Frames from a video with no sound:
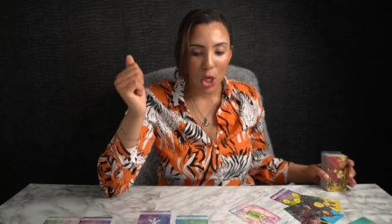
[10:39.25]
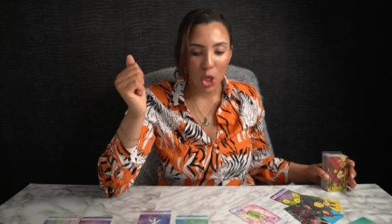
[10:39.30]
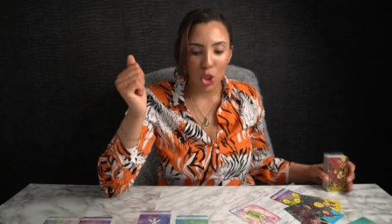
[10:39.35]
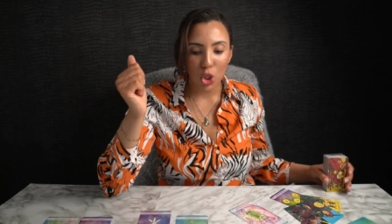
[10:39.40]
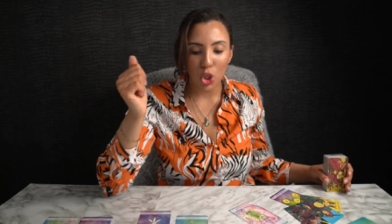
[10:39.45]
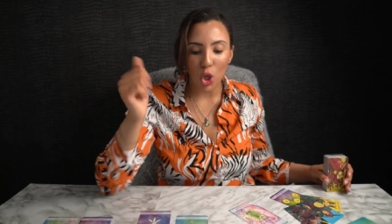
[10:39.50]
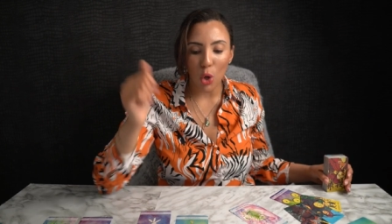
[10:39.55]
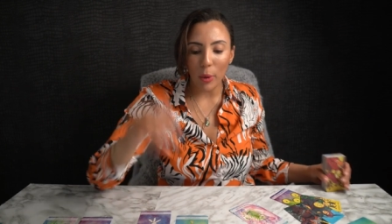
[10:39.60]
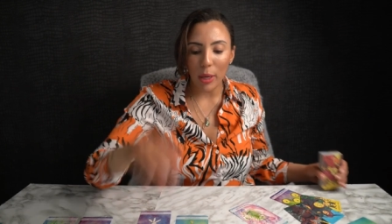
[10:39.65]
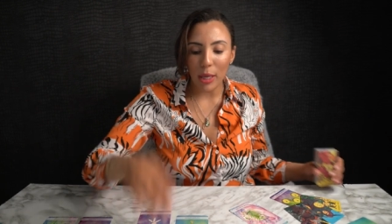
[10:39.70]

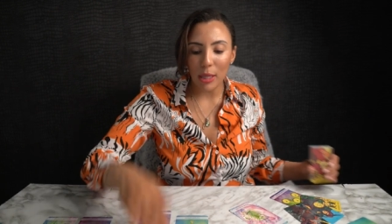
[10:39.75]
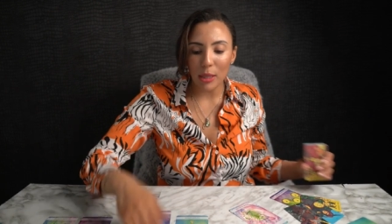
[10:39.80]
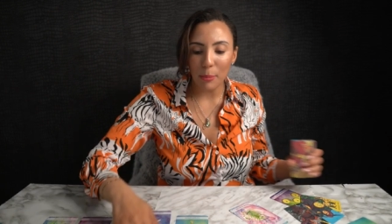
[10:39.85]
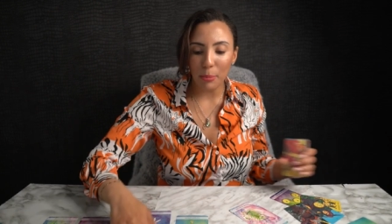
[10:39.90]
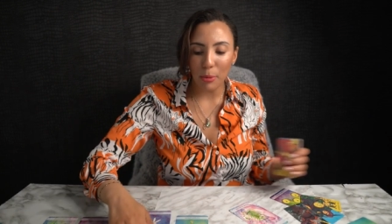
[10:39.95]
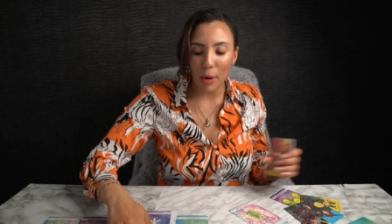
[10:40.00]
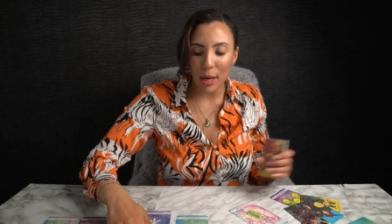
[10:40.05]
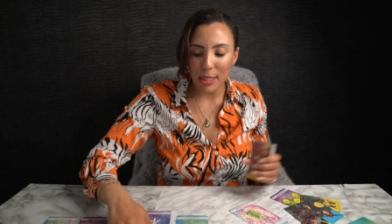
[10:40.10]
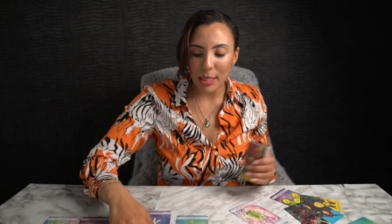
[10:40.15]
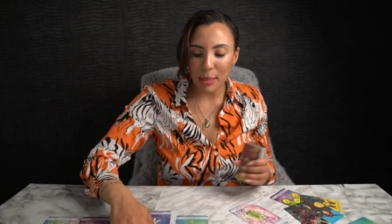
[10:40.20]
So in the
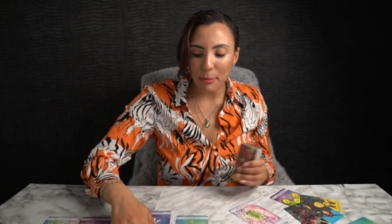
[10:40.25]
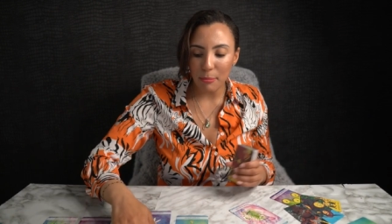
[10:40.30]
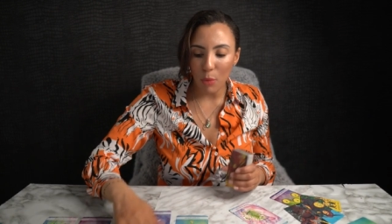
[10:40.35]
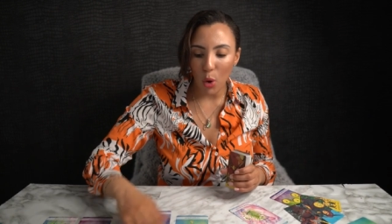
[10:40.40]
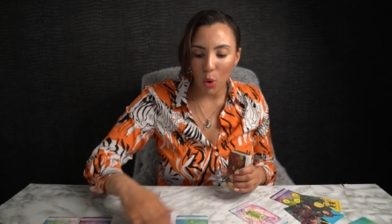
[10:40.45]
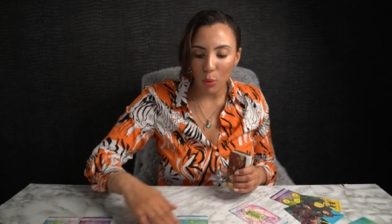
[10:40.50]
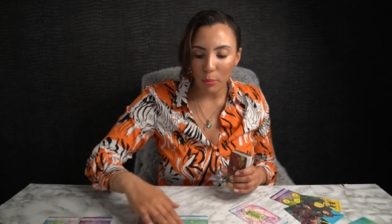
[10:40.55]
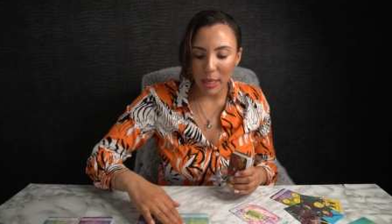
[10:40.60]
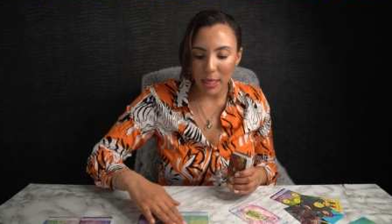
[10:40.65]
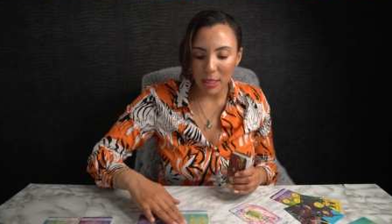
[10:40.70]
present
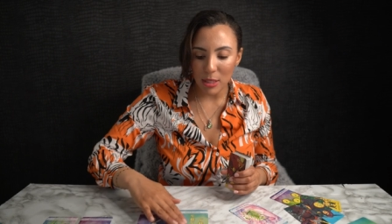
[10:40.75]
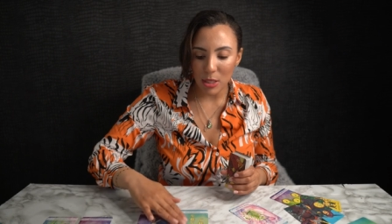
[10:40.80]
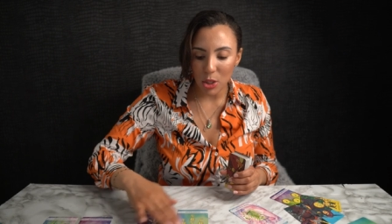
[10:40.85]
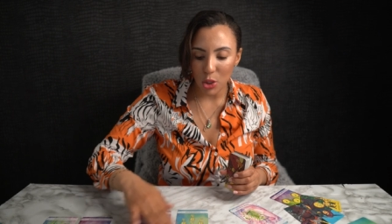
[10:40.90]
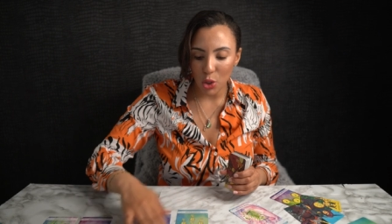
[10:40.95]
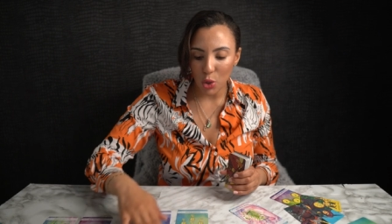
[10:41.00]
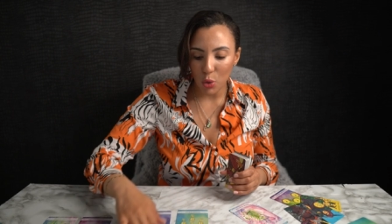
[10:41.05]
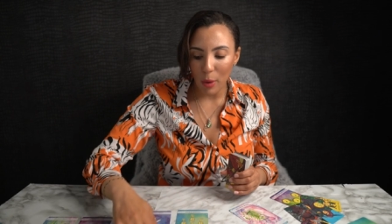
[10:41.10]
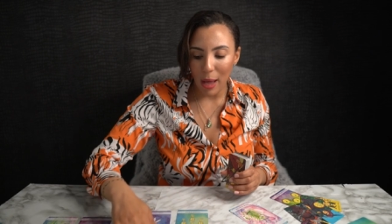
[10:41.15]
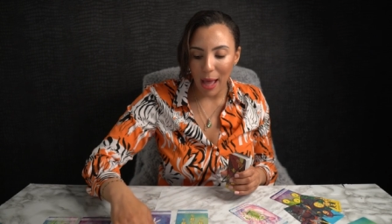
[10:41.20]
moment,
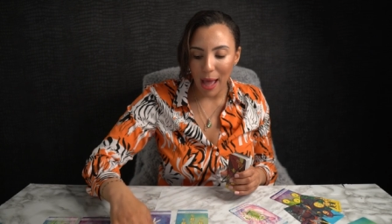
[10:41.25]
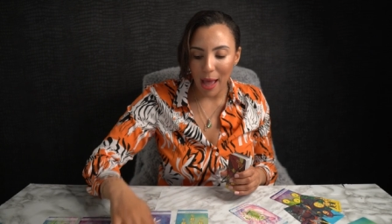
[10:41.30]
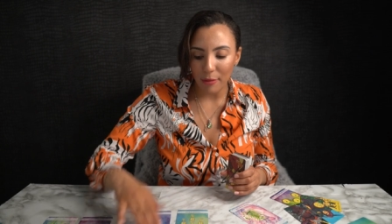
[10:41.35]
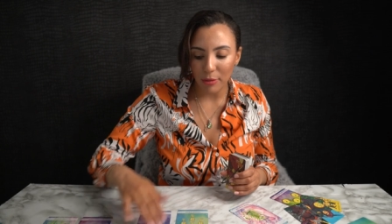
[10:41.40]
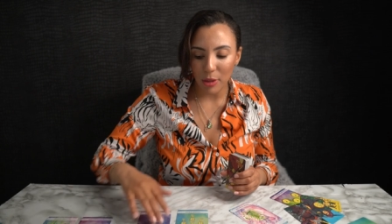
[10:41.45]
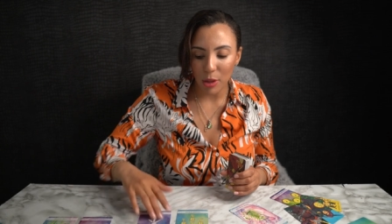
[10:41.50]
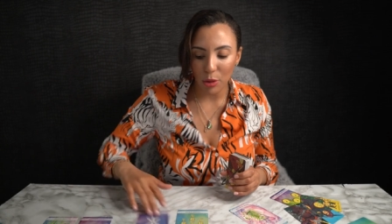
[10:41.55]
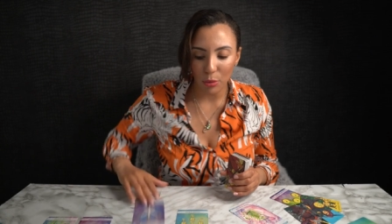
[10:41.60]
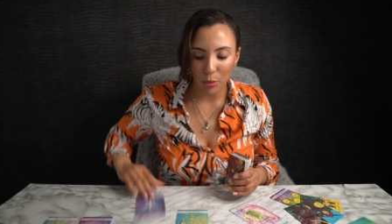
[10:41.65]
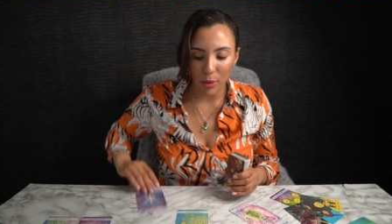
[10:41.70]
you
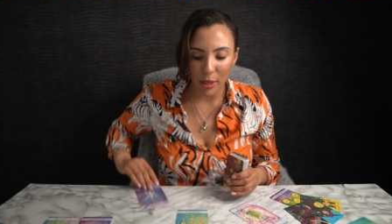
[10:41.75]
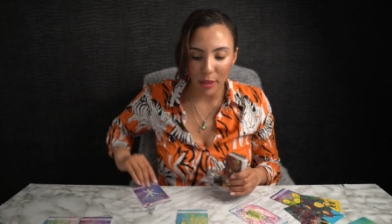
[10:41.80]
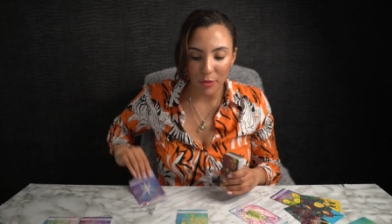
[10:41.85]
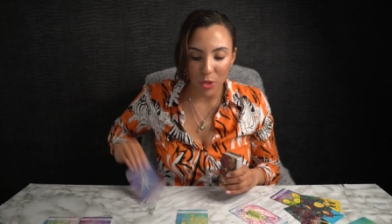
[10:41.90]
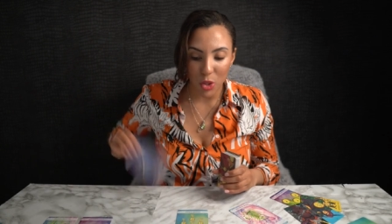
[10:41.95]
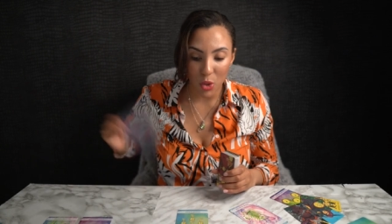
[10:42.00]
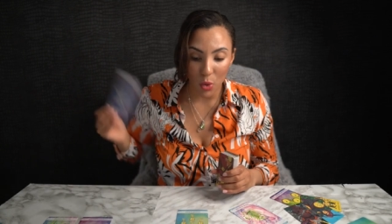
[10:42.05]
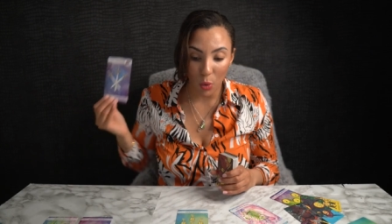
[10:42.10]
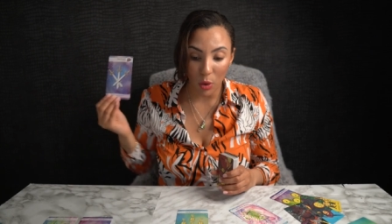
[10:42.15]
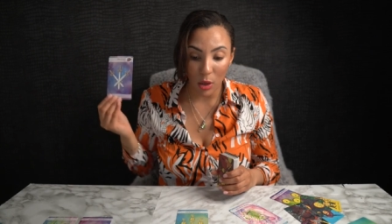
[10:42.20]
have the Three of
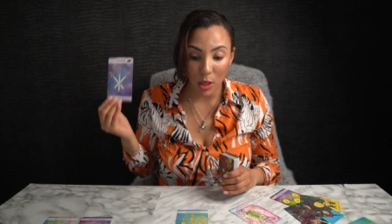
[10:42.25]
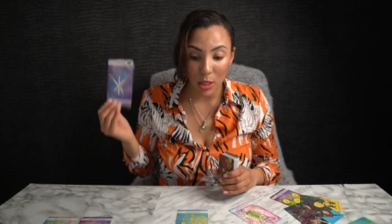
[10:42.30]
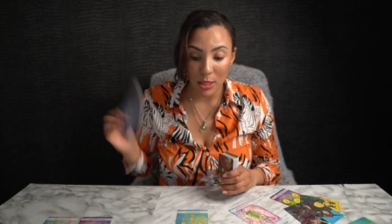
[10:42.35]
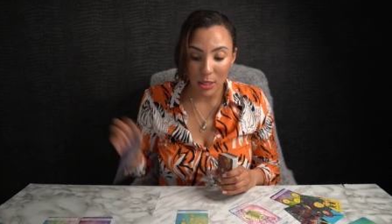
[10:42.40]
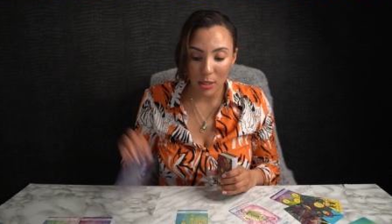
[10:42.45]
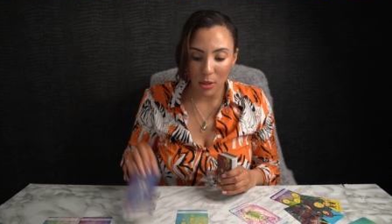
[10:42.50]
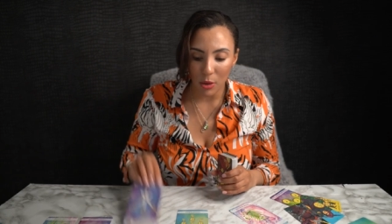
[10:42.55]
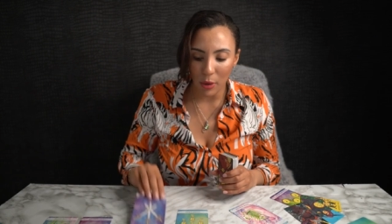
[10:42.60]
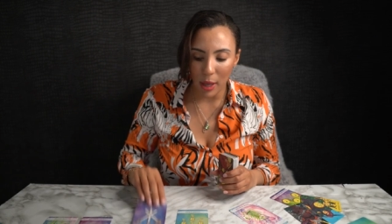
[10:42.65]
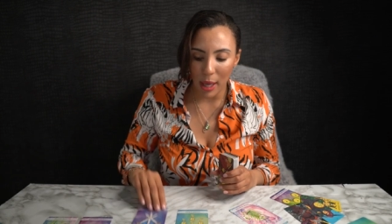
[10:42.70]

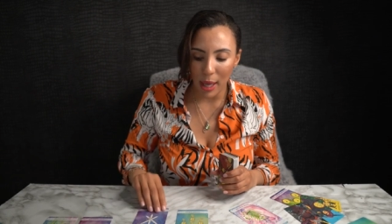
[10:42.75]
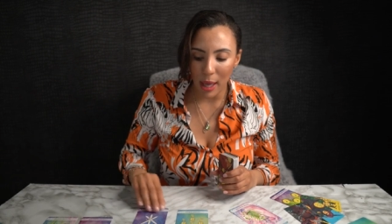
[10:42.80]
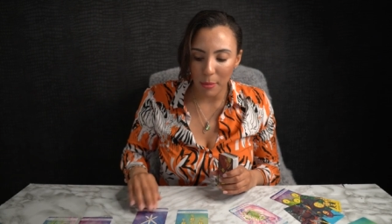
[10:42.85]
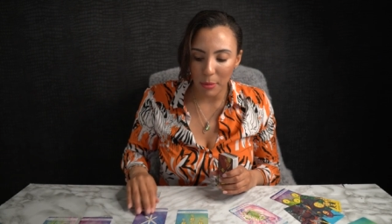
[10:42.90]
Swords, okay?